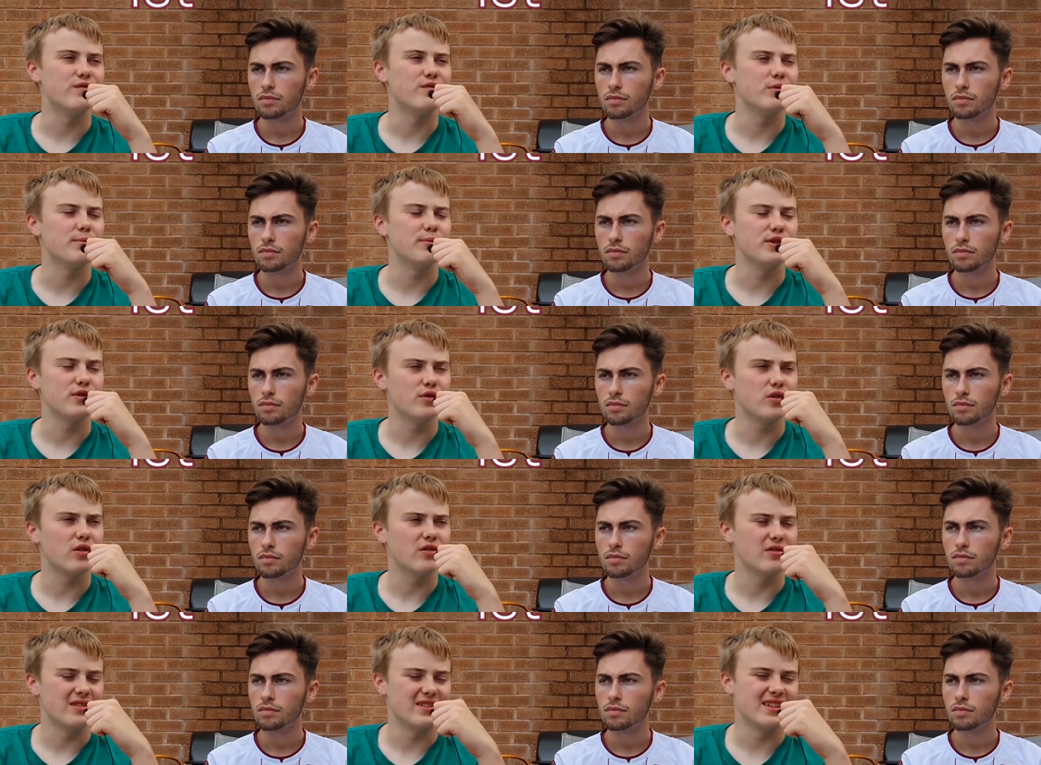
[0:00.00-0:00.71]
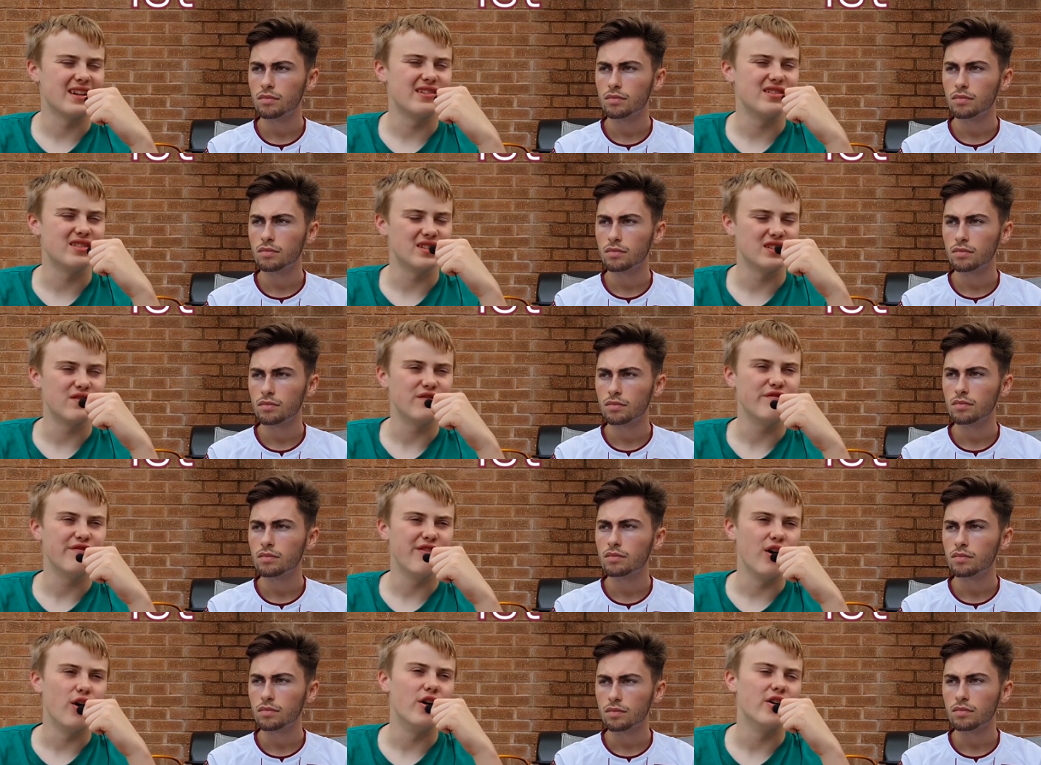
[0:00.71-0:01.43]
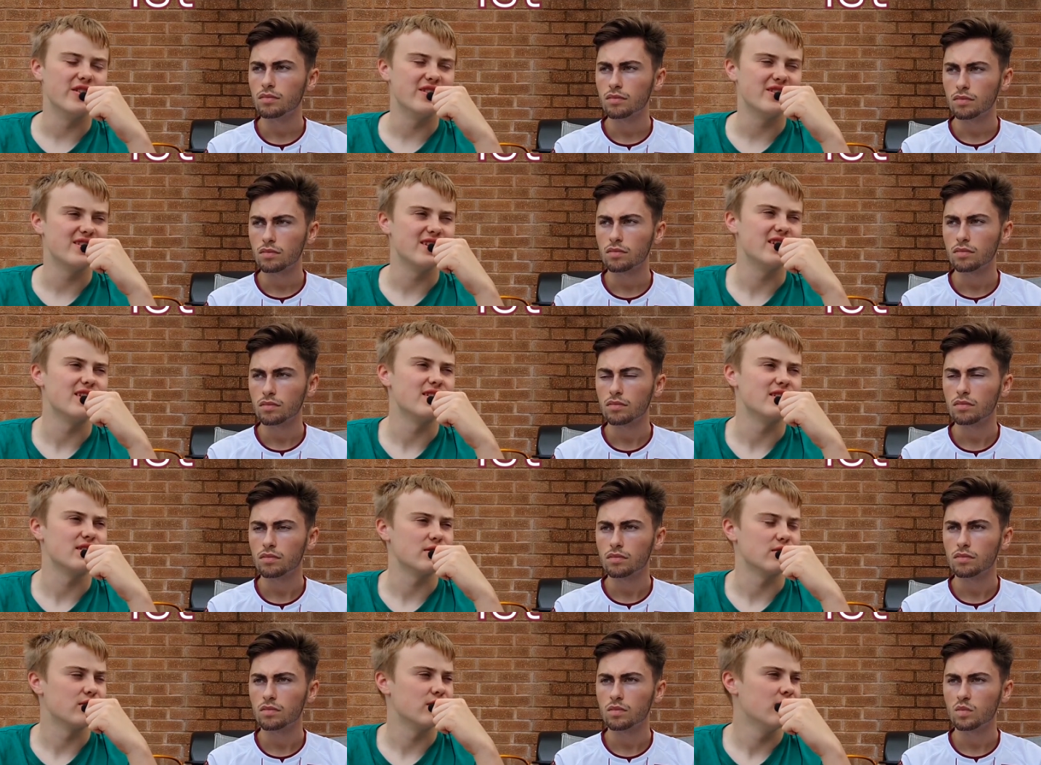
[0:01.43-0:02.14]
Speaker 1: from you. Got to say, it's his first
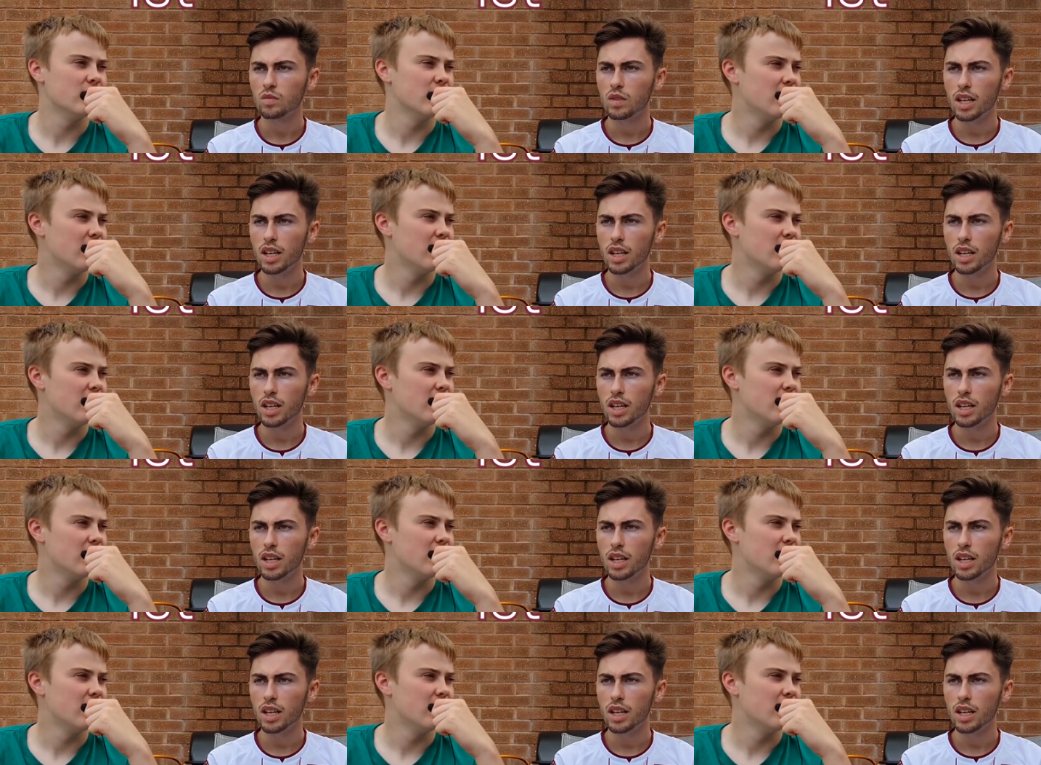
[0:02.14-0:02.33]
season